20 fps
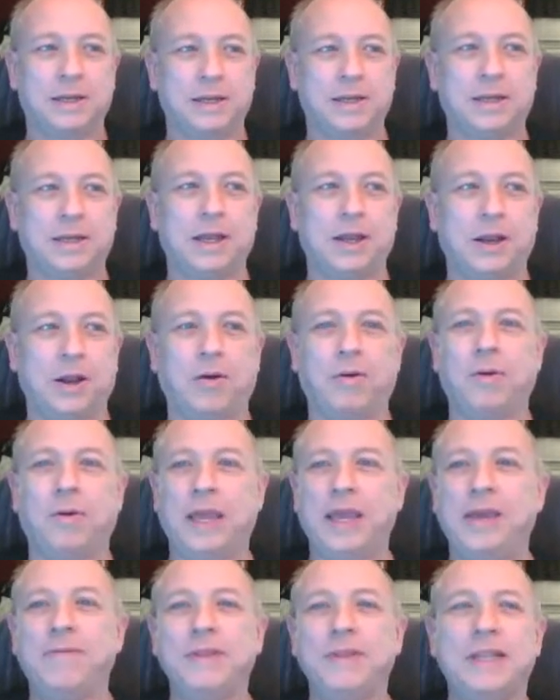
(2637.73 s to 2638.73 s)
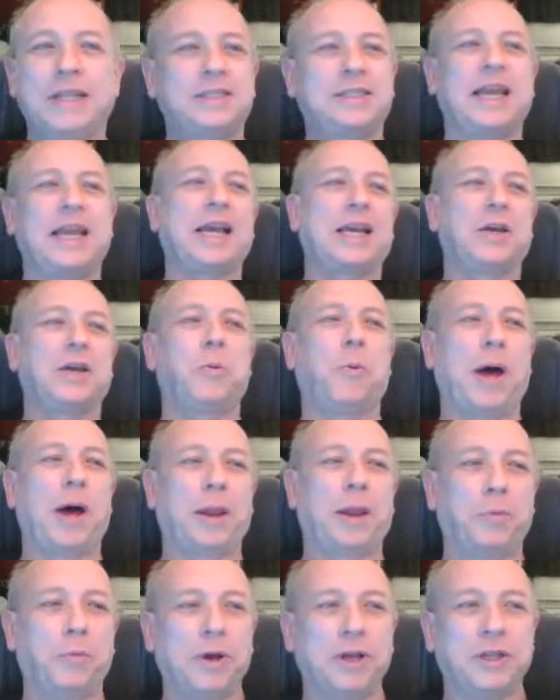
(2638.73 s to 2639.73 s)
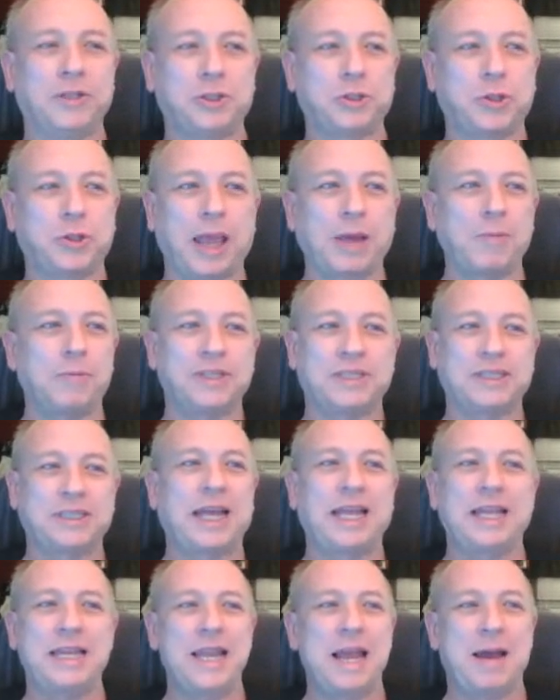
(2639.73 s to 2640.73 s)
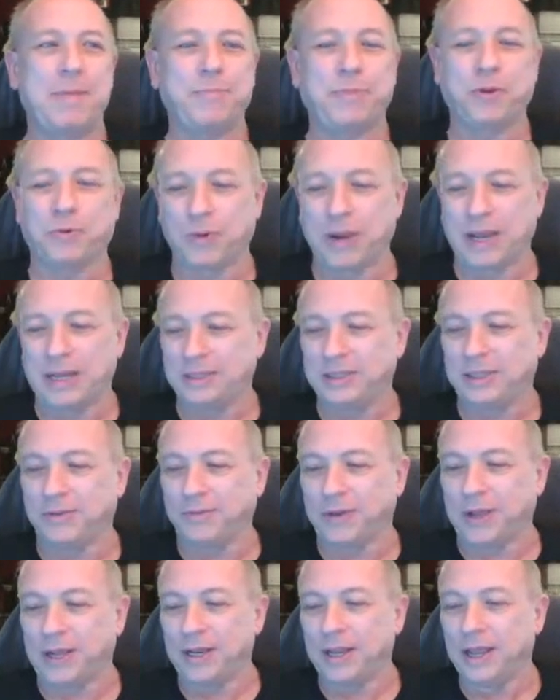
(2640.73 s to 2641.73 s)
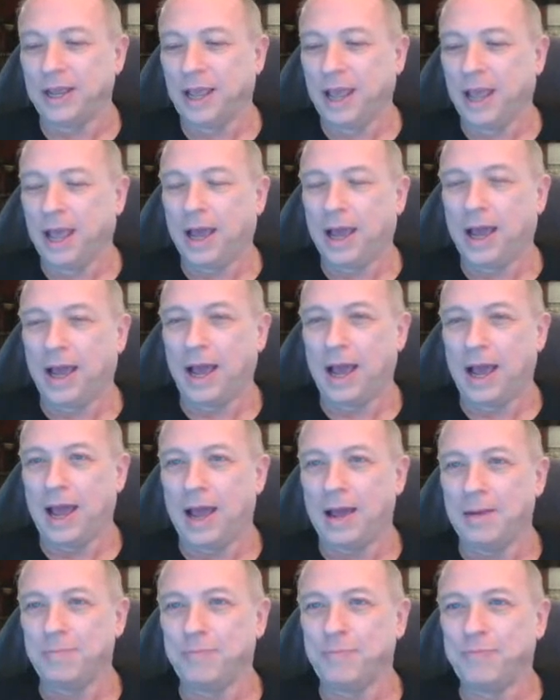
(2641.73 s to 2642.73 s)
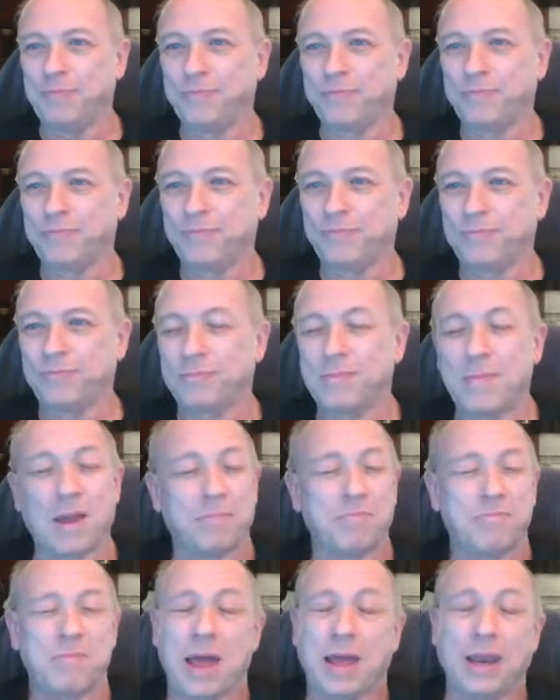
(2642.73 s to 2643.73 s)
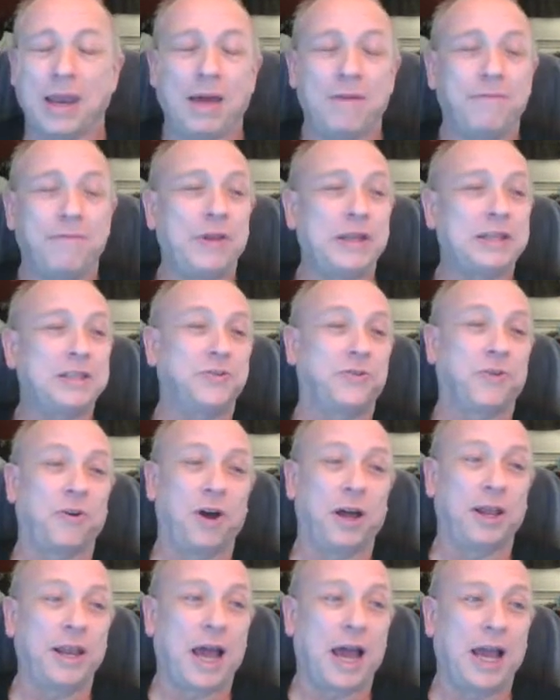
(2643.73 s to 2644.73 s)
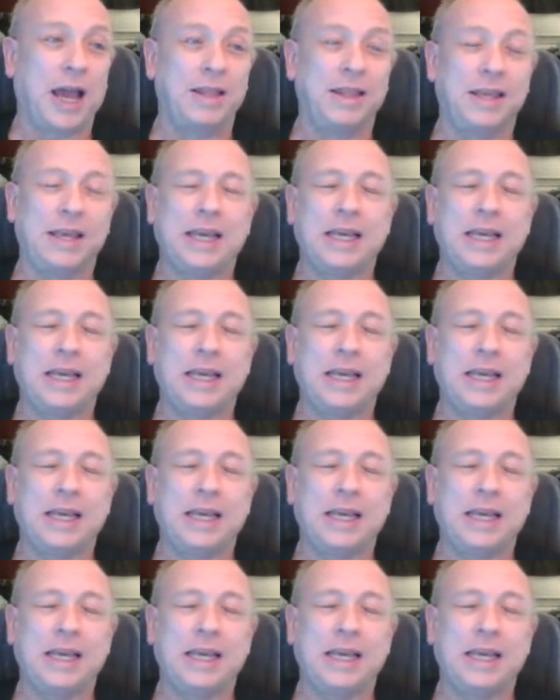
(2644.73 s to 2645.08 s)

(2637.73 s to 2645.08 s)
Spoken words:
Even the second one, which they were setting up the rest of it. I love Vince Vaughn. I think